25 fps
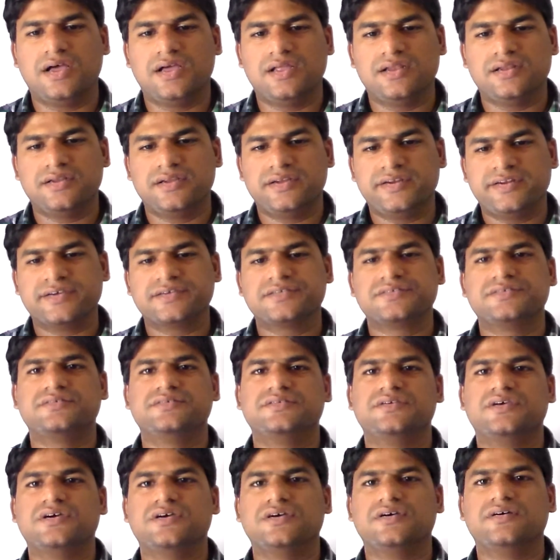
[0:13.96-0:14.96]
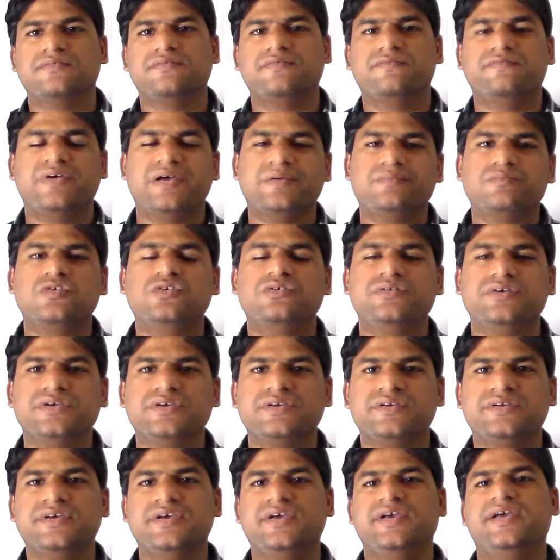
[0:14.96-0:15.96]
Linux web
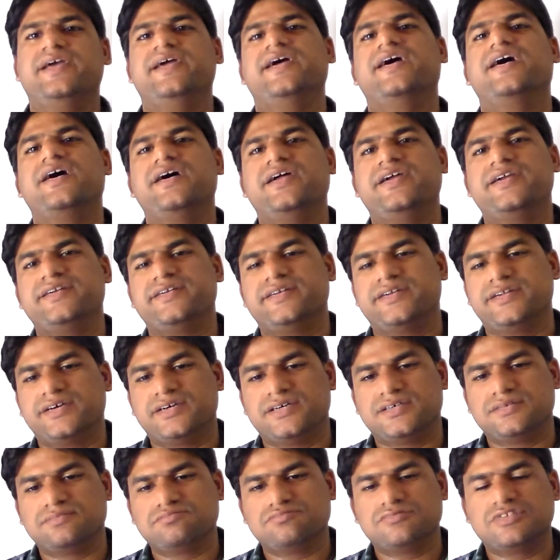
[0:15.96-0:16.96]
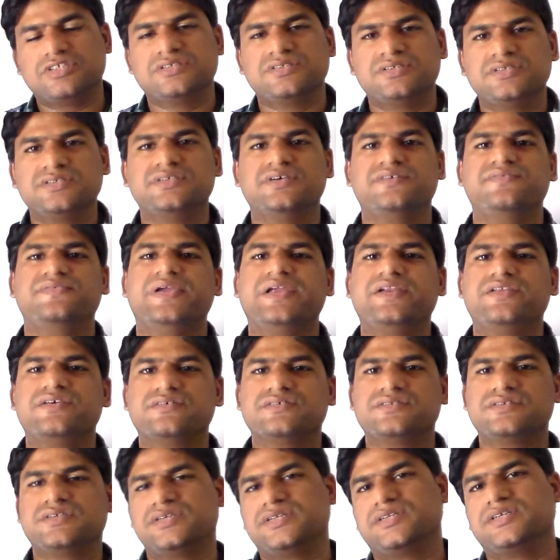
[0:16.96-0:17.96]
GUI. And this is a
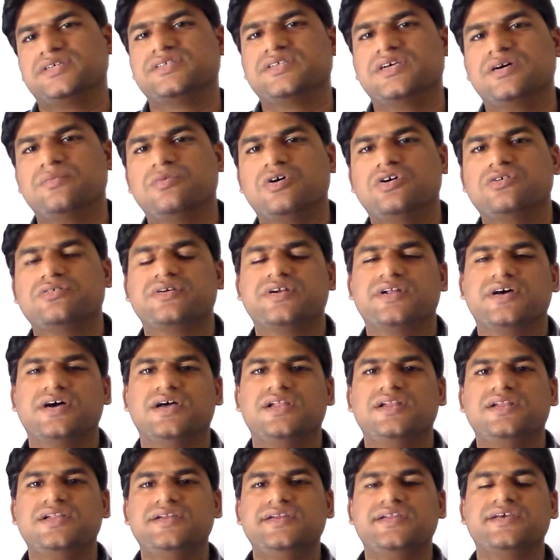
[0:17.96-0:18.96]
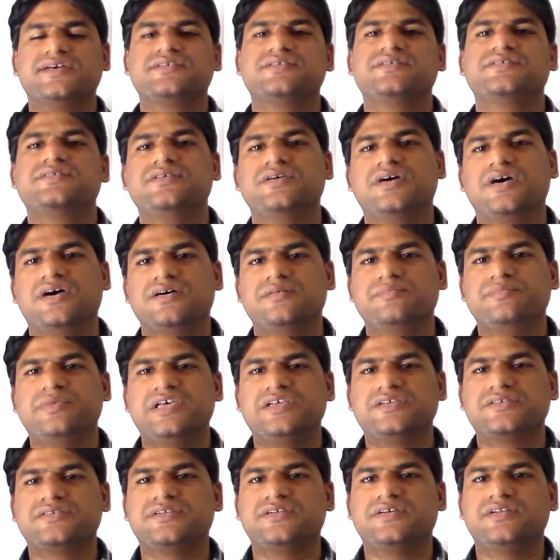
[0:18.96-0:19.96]
video series about Linux
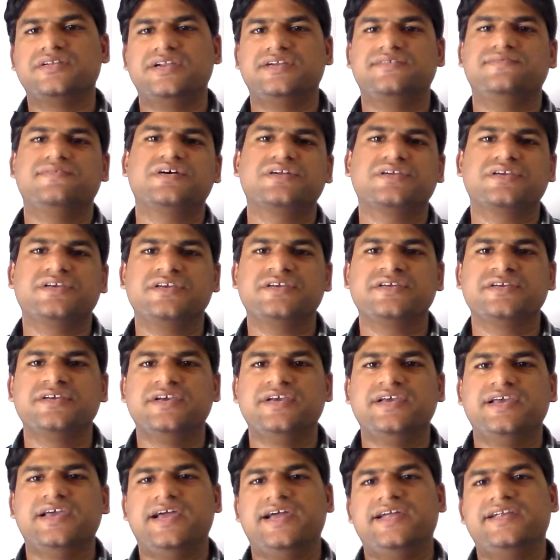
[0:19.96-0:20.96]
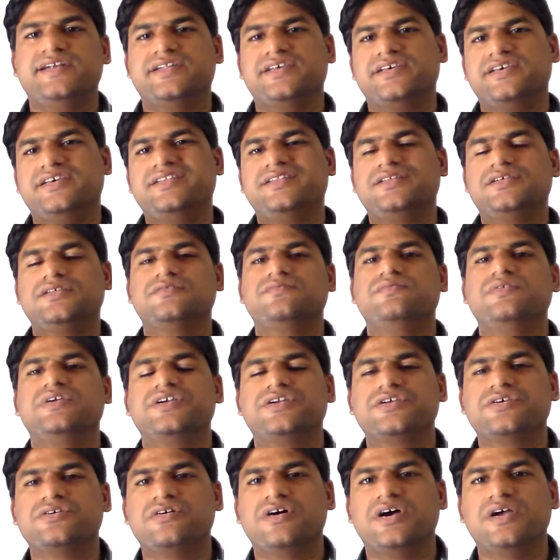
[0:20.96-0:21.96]
based networking, and in this
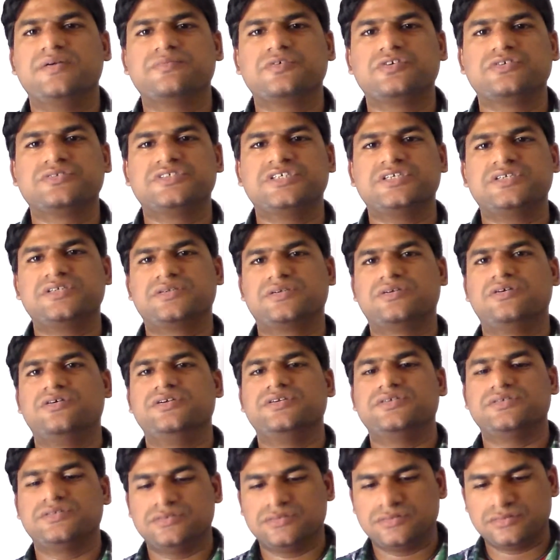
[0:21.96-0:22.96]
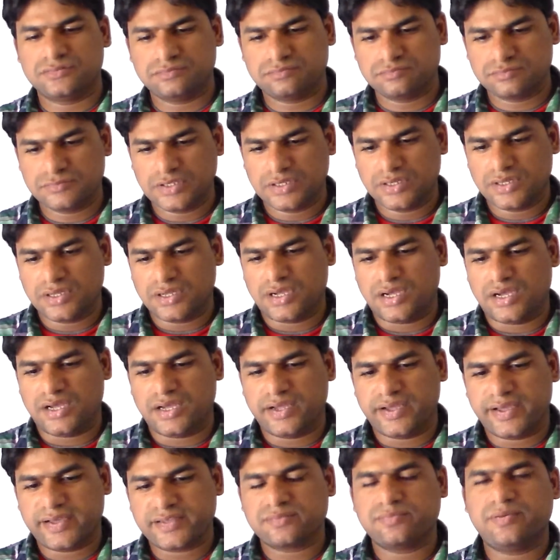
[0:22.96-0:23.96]
video I'm just going to
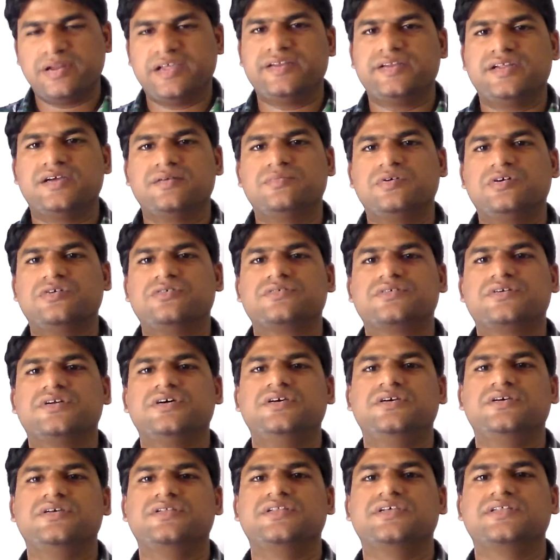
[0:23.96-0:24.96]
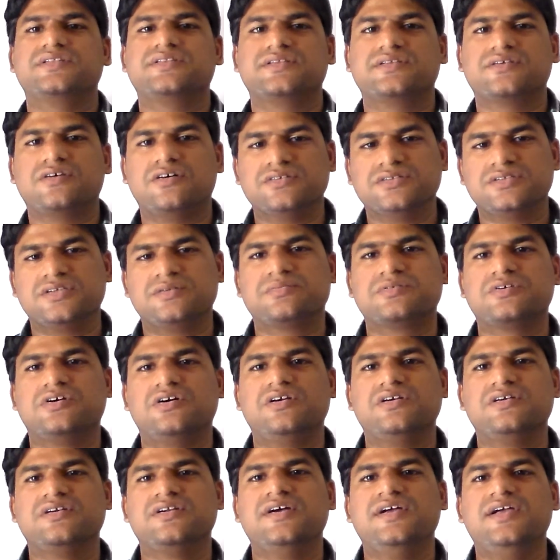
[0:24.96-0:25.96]
explain about the concept
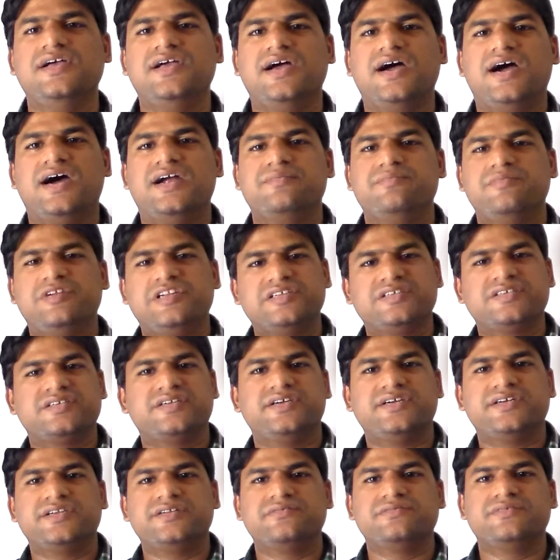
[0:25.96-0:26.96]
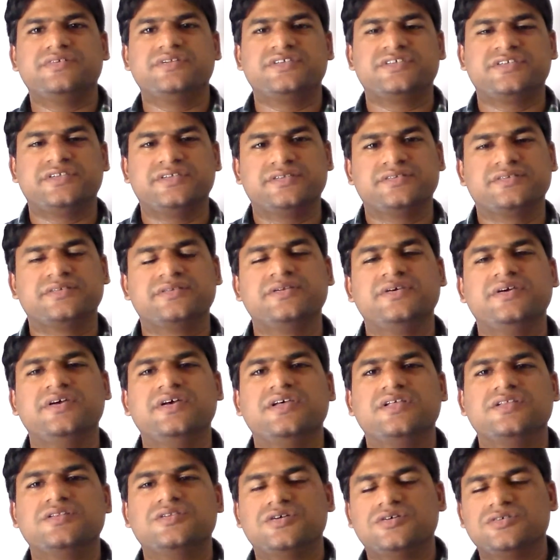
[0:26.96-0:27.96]
called administrative distance.
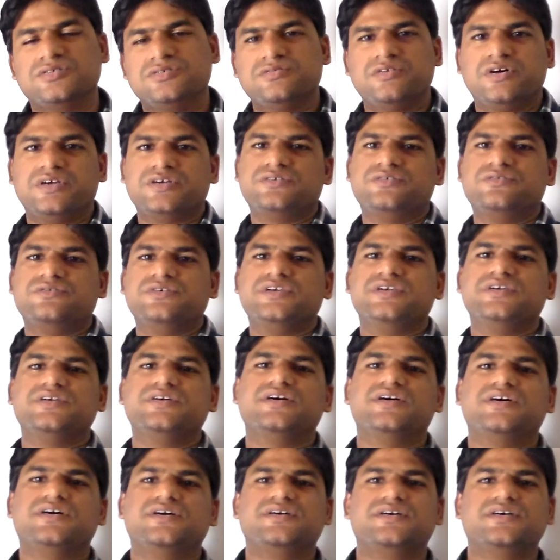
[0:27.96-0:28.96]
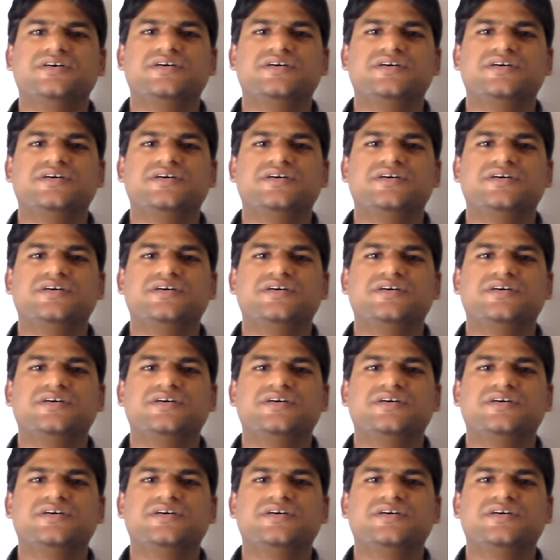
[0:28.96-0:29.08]
Those who are doing